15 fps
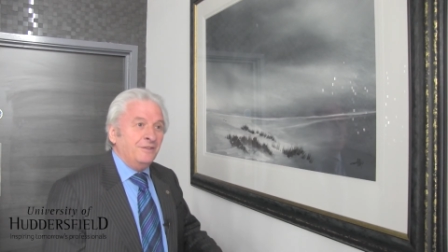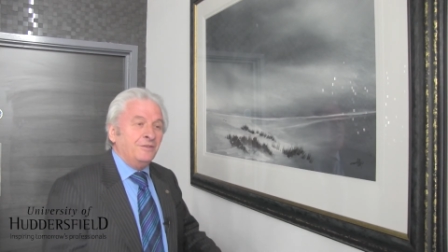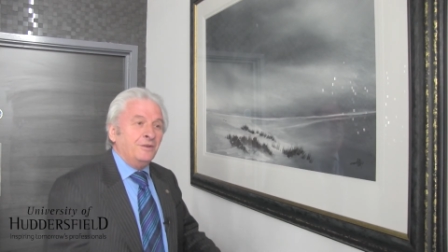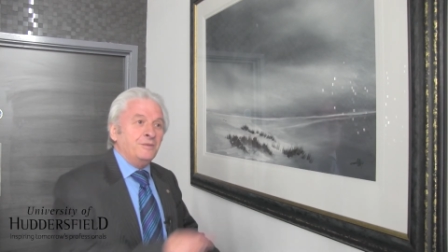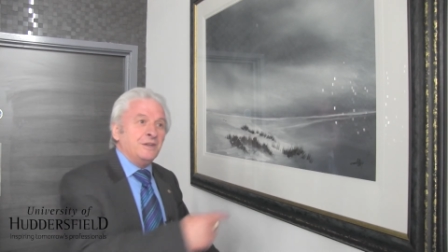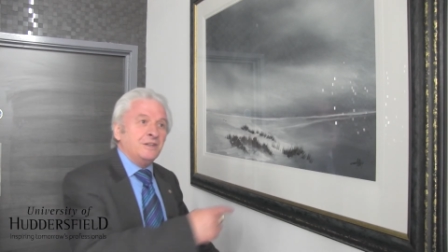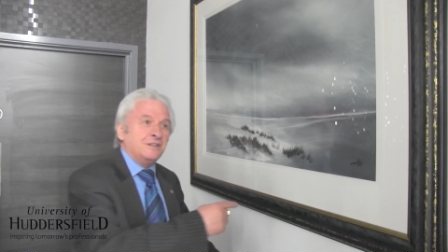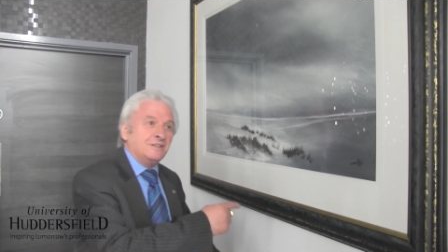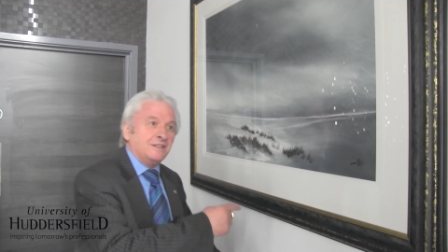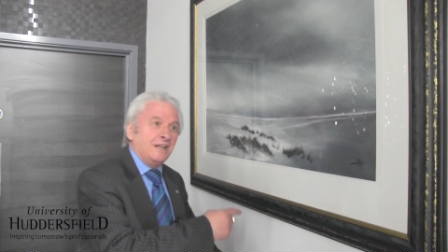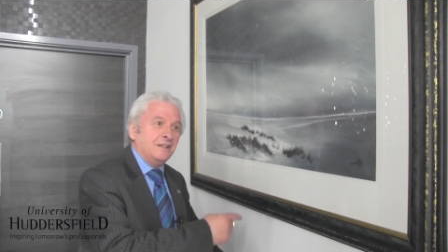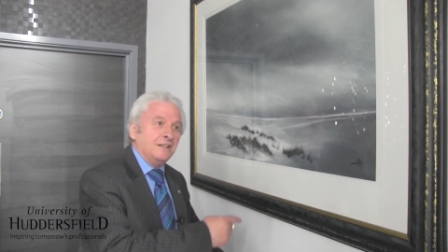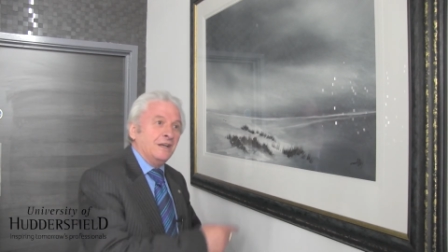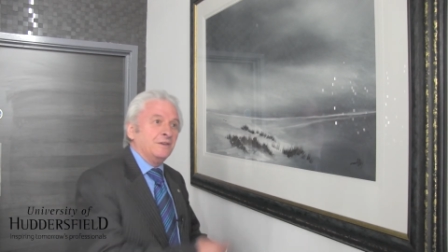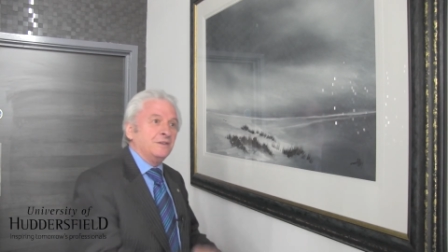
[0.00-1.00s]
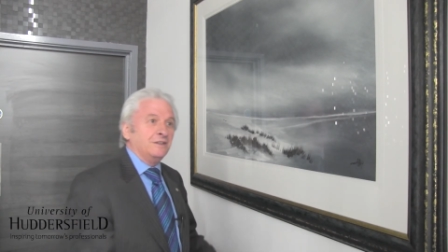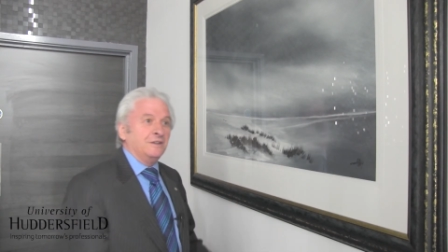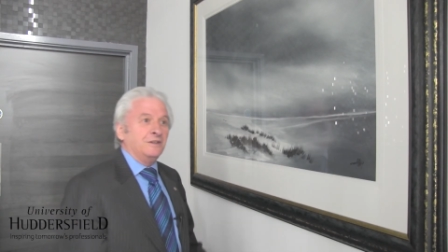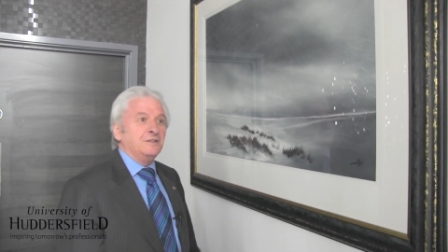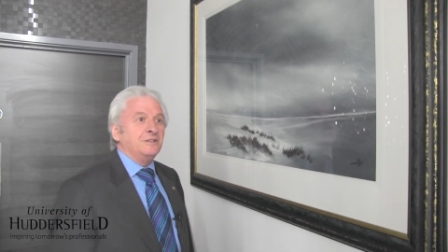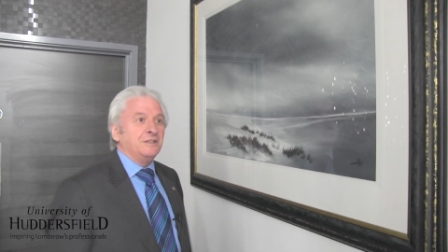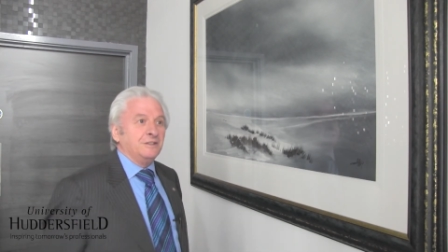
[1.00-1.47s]
for me to send down to
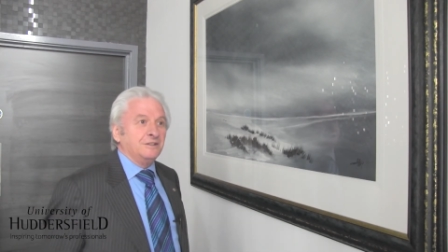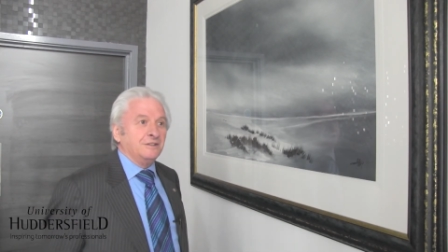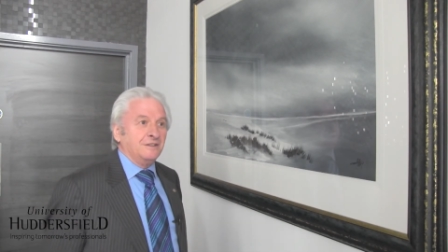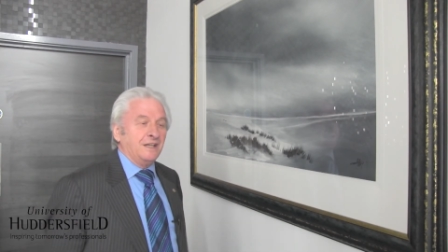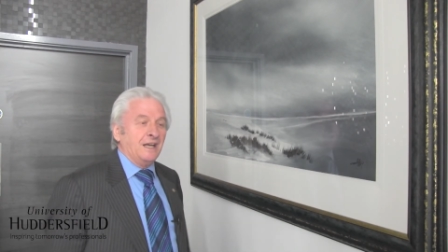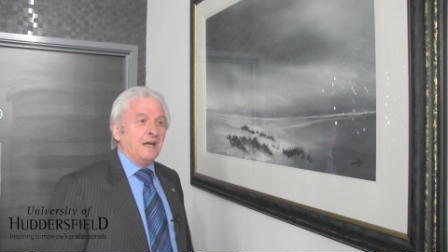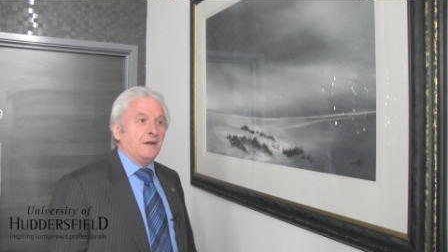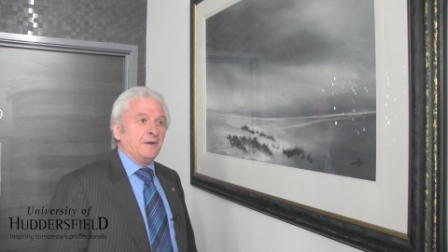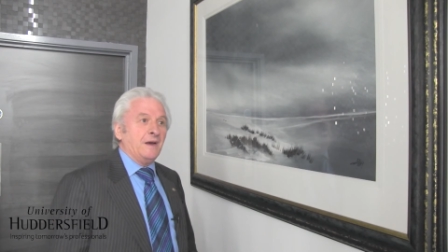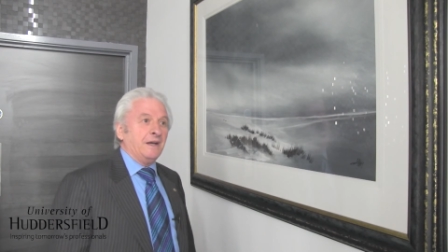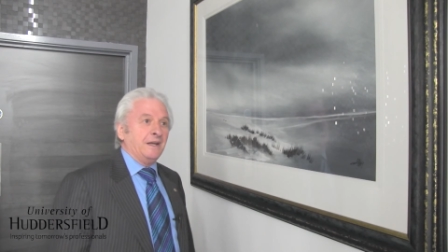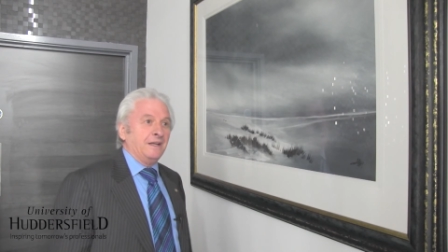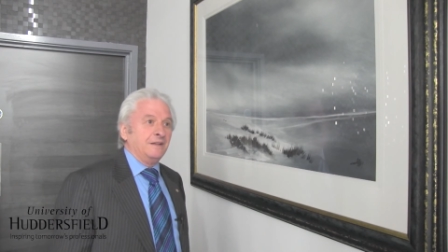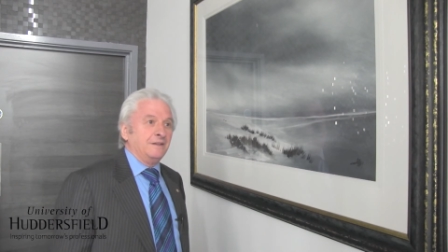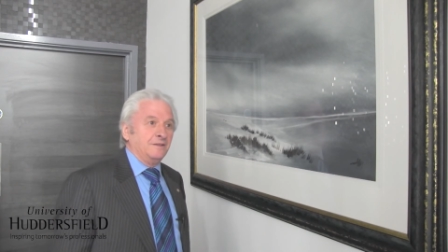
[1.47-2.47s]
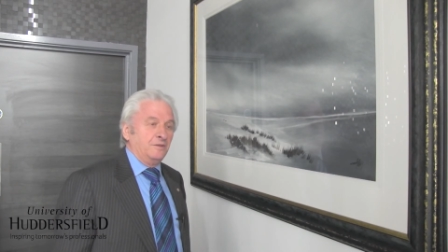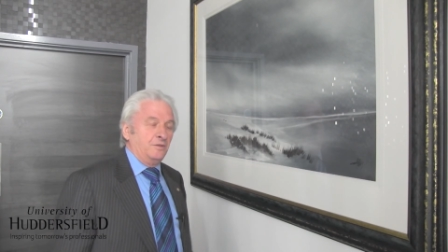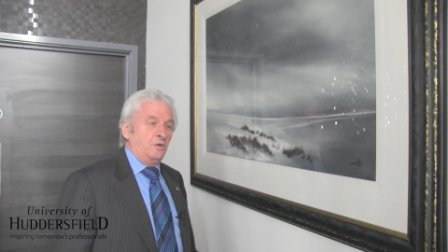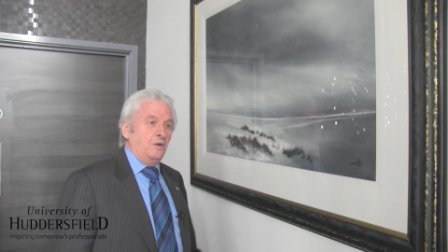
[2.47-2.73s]
London, to the R I, to the